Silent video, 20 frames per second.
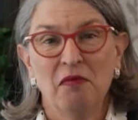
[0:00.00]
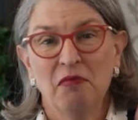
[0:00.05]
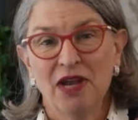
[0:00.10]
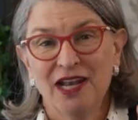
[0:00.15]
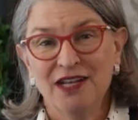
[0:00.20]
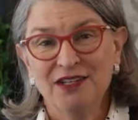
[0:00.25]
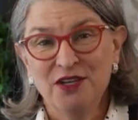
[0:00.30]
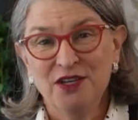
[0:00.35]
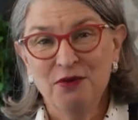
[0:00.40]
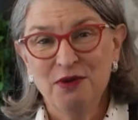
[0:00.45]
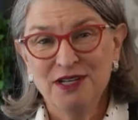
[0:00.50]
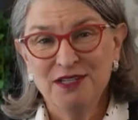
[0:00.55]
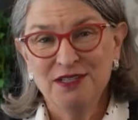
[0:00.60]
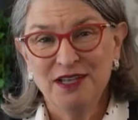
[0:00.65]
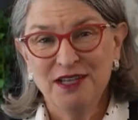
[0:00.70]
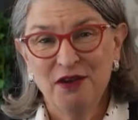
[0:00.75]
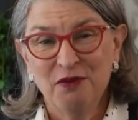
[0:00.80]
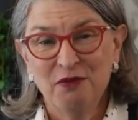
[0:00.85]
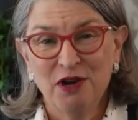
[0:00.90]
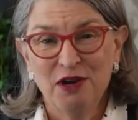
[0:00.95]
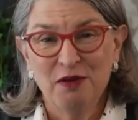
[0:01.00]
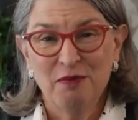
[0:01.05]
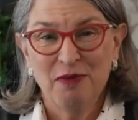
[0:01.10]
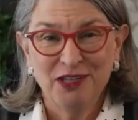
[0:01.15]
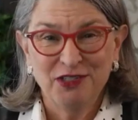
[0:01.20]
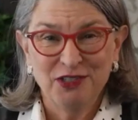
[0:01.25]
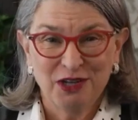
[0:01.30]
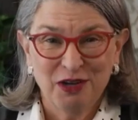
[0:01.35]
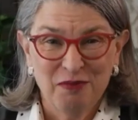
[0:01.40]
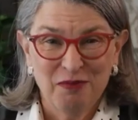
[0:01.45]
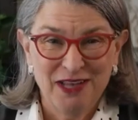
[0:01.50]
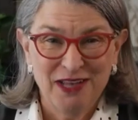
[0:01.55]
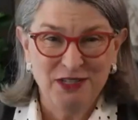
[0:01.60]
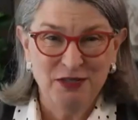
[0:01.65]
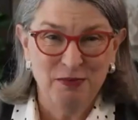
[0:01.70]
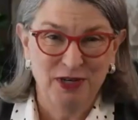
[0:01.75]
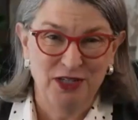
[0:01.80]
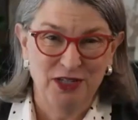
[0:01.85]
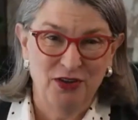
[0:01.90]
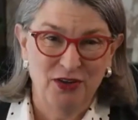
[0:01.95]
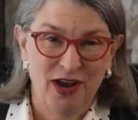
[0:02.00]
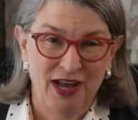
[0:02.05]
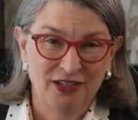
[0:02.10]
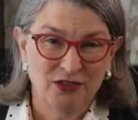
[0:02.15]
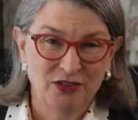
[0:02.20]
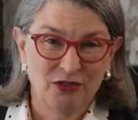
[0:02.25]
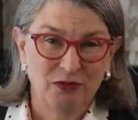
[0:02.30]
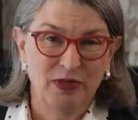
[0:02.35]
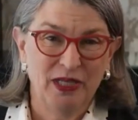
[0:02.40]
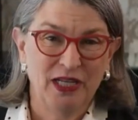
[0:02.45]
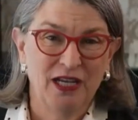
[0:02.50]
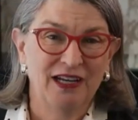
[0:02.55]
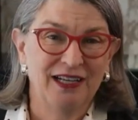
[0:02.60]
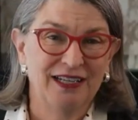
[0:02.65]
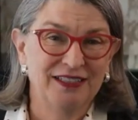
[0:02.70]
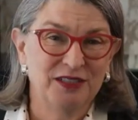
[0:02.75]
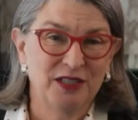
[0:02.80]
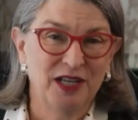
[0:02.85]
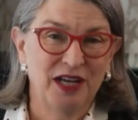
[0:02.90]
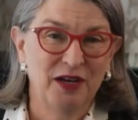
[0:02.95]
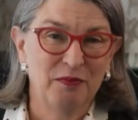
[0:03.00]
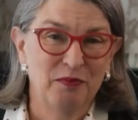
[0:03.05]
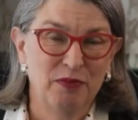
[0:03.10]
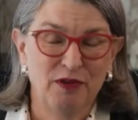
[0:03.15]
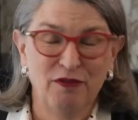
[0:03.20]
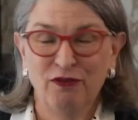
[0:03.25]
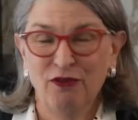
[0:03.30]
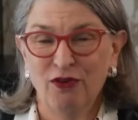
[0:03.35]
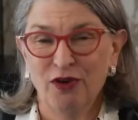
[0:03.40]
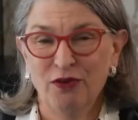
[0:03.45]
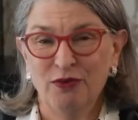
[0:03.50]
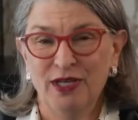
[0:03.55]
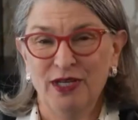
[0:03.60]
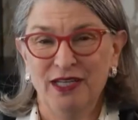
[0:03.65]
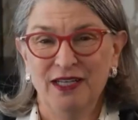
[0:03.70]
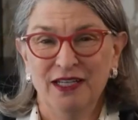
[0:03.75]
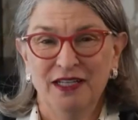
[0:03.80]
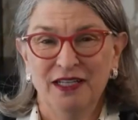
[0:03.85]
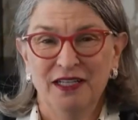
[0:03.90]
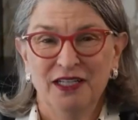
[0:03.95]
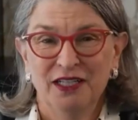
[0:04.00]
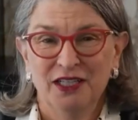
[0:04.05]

But I do want to say a word about your commencement address because um, before we